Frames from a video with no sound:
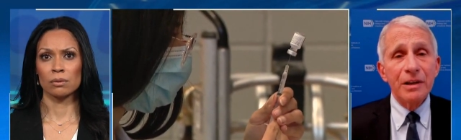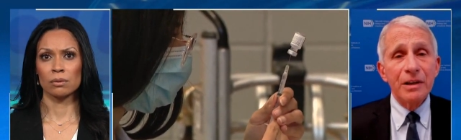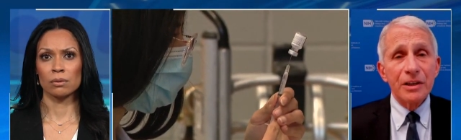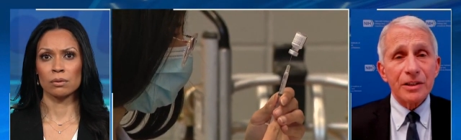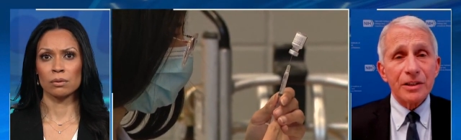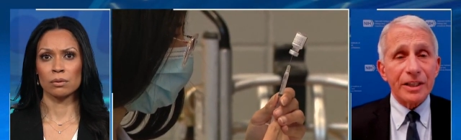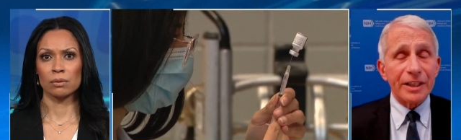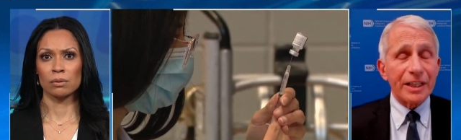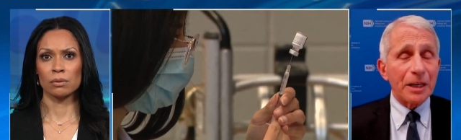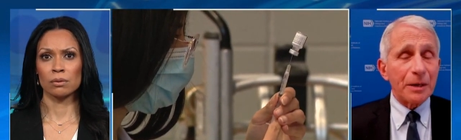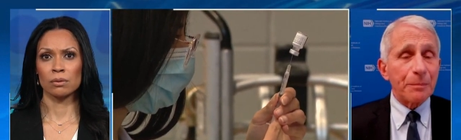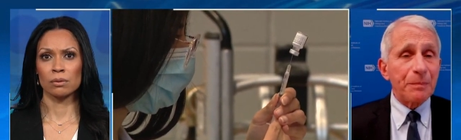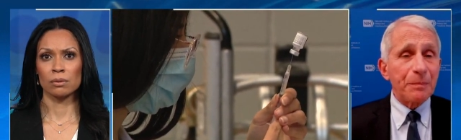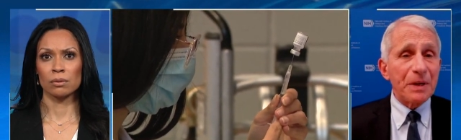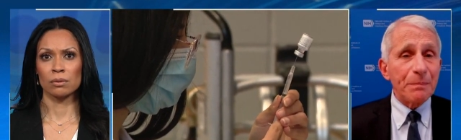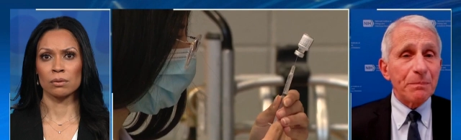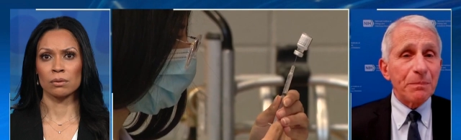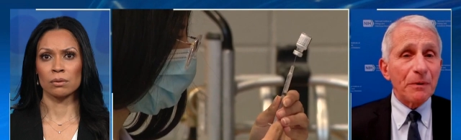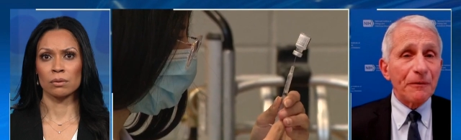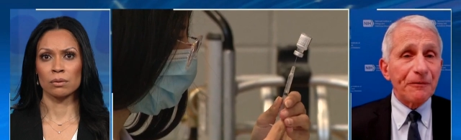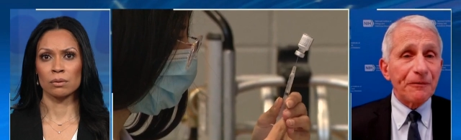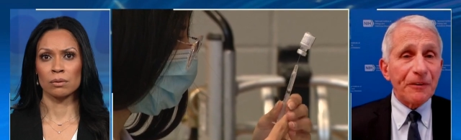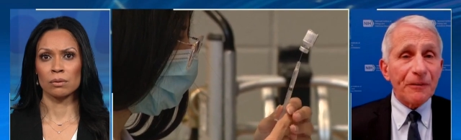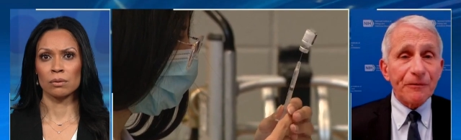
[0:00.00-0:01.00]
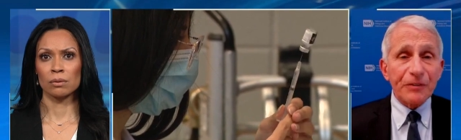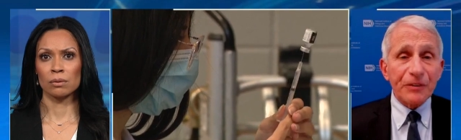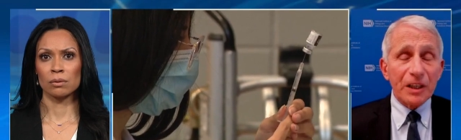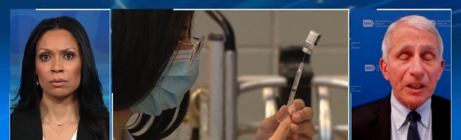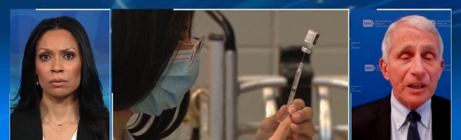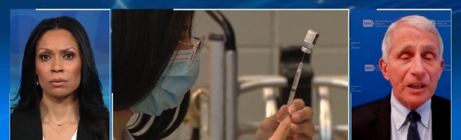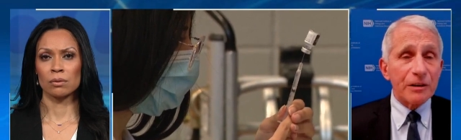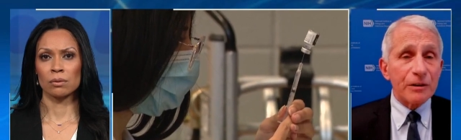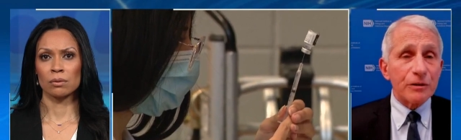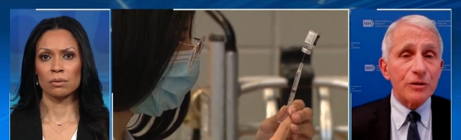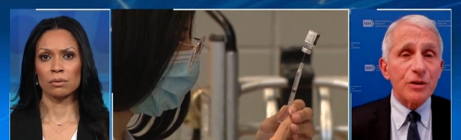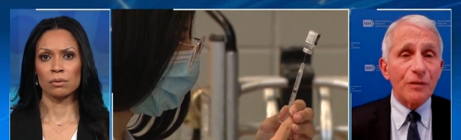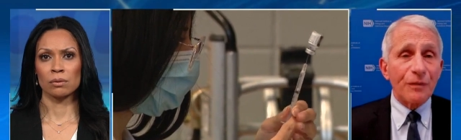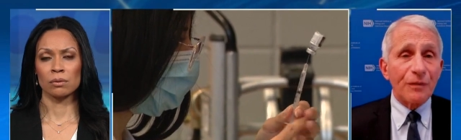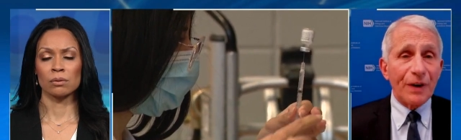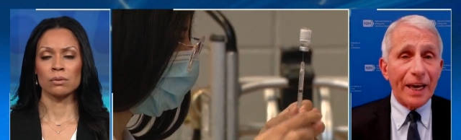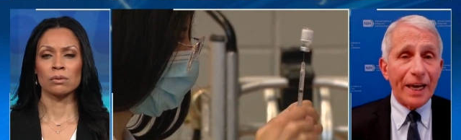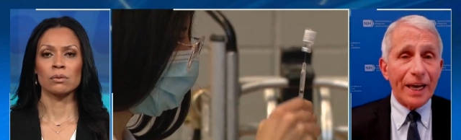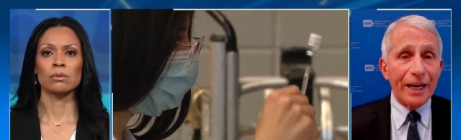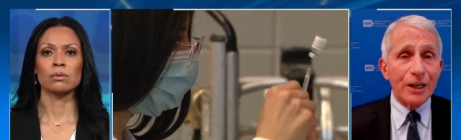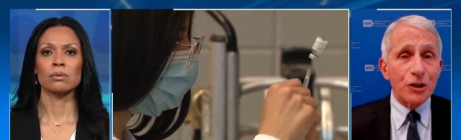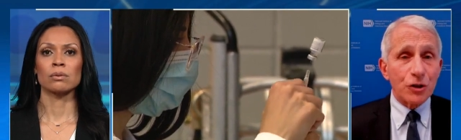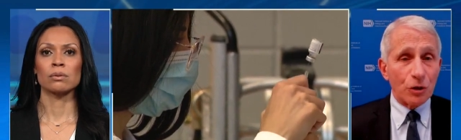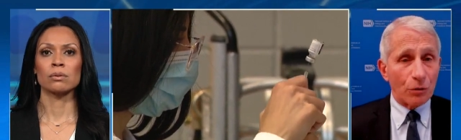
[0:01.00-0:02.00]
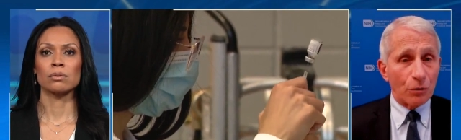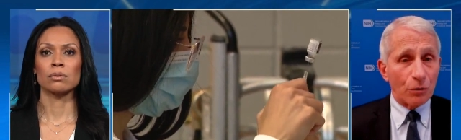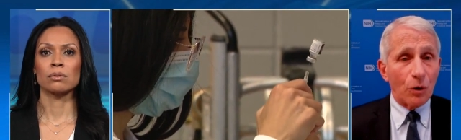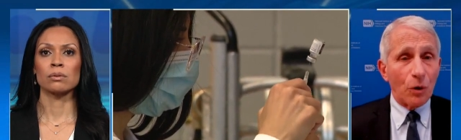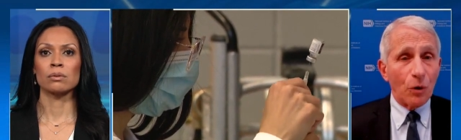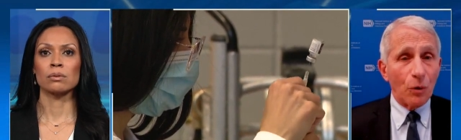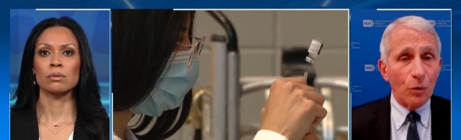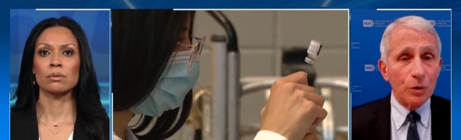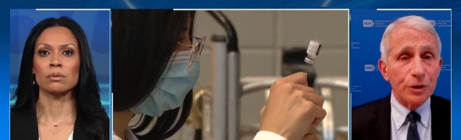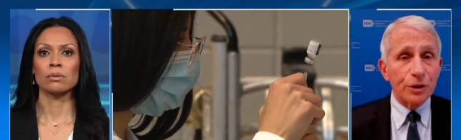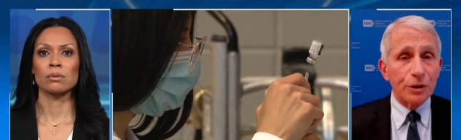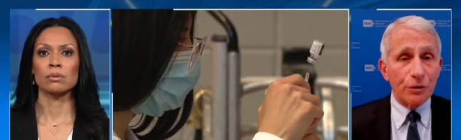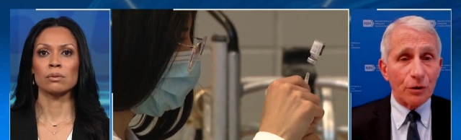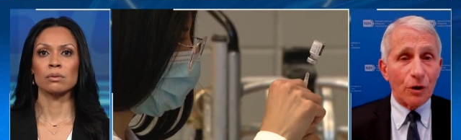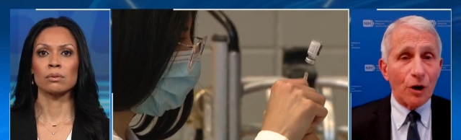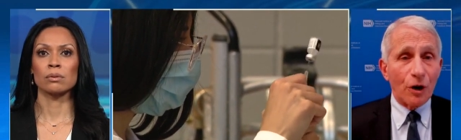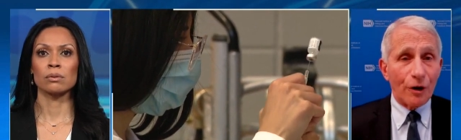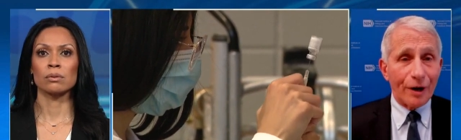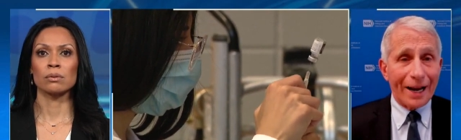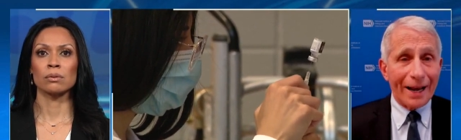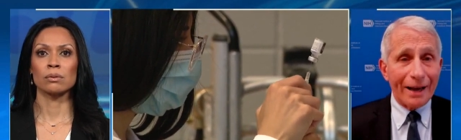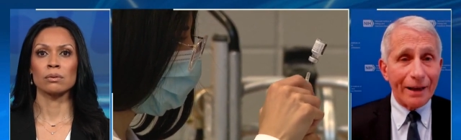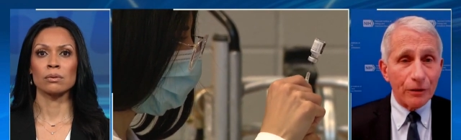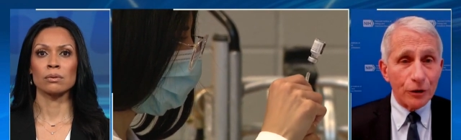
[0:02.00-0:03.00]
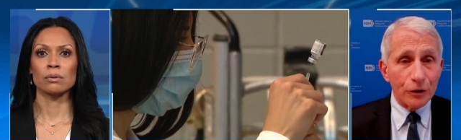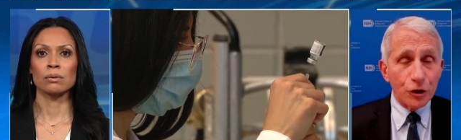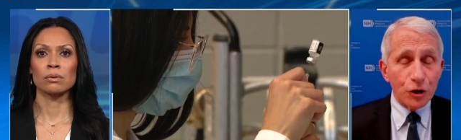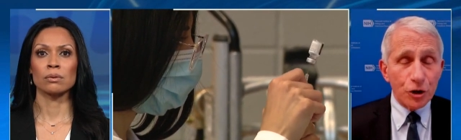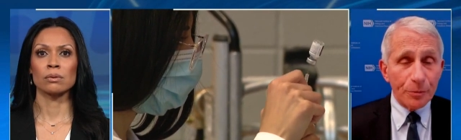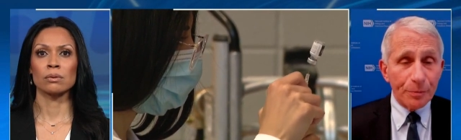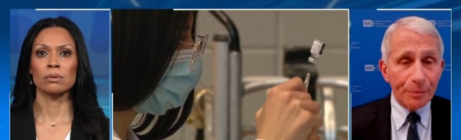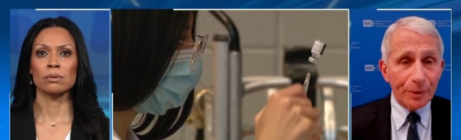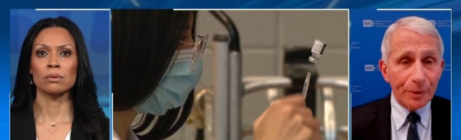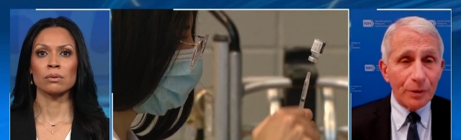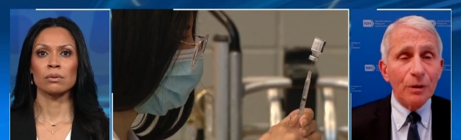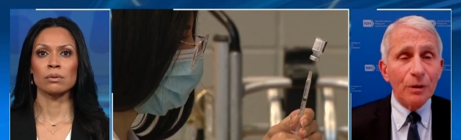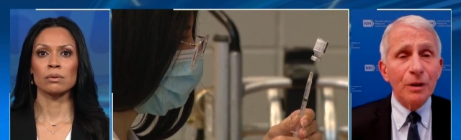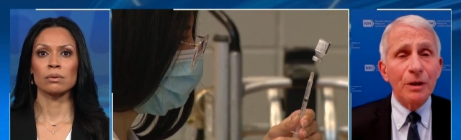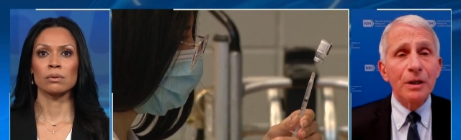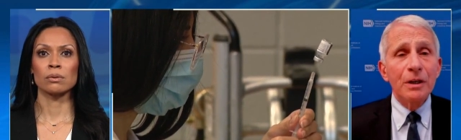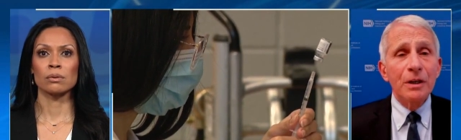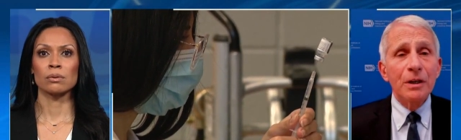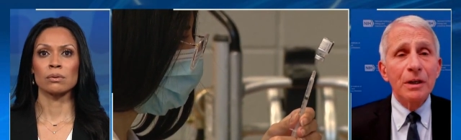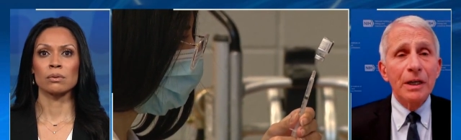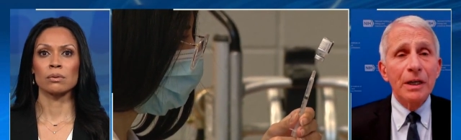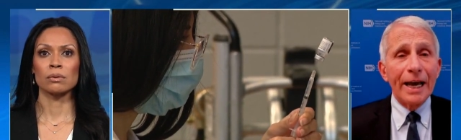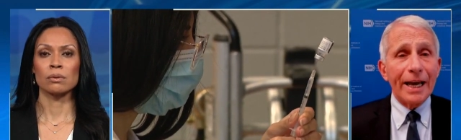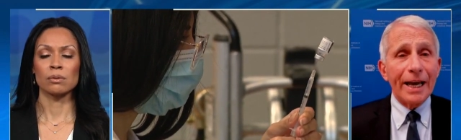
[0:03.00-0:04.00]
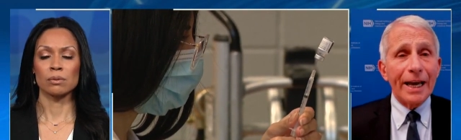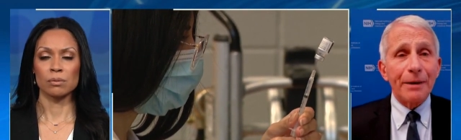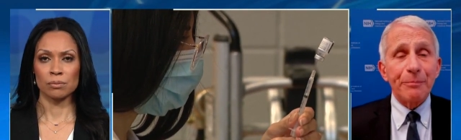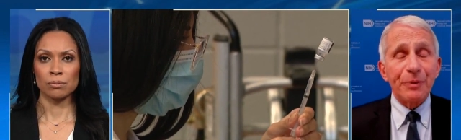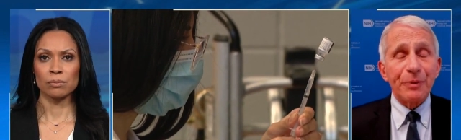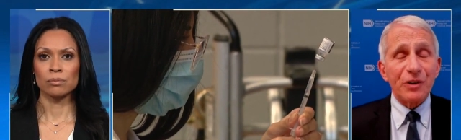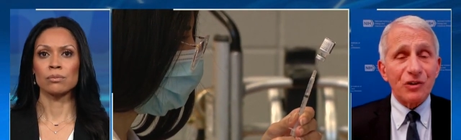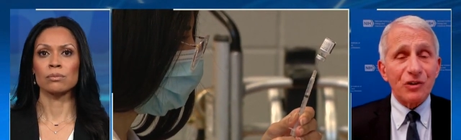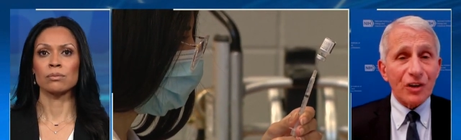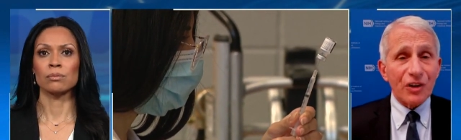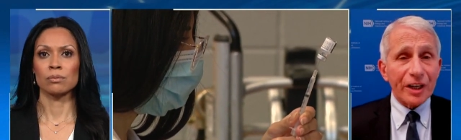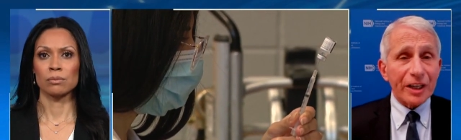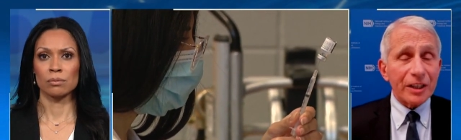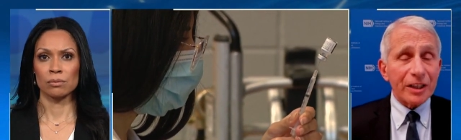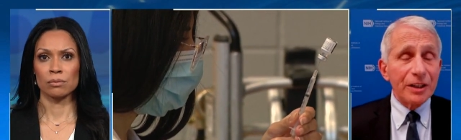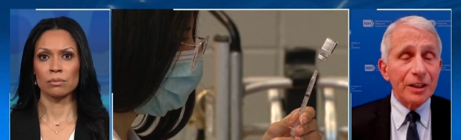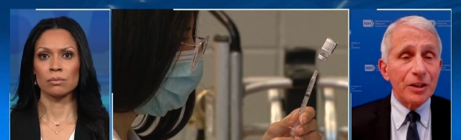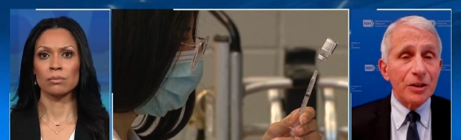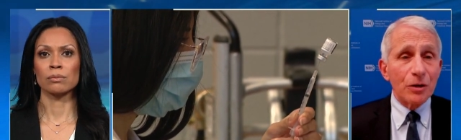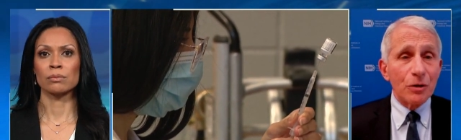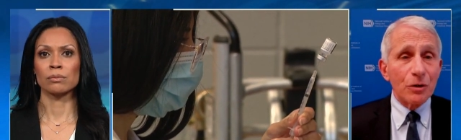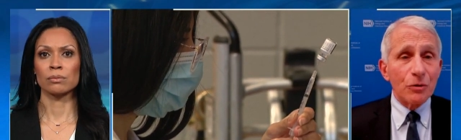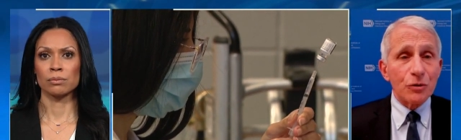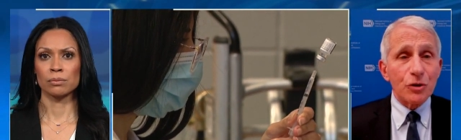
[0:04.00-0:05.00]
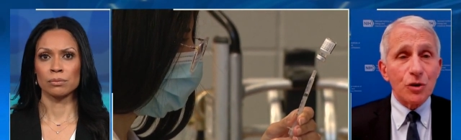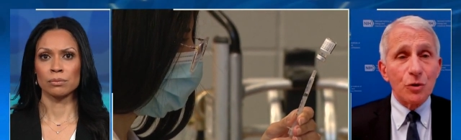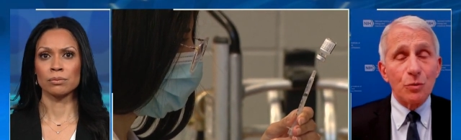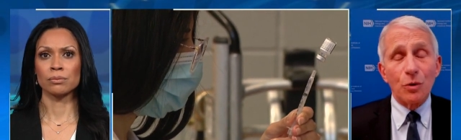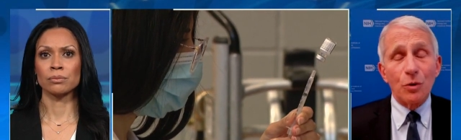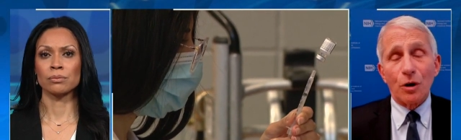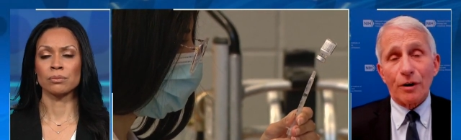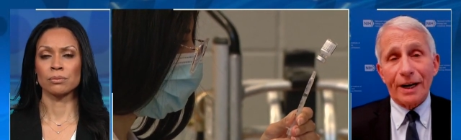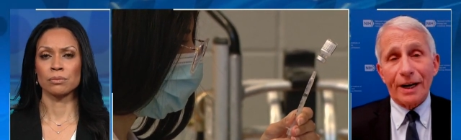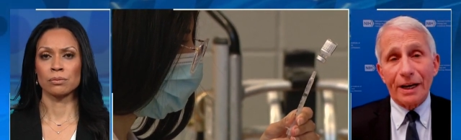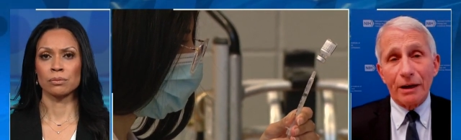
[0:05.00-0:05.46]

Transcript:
Speaker 1: said that people 50 years of age or older are eligible, and particularly those who are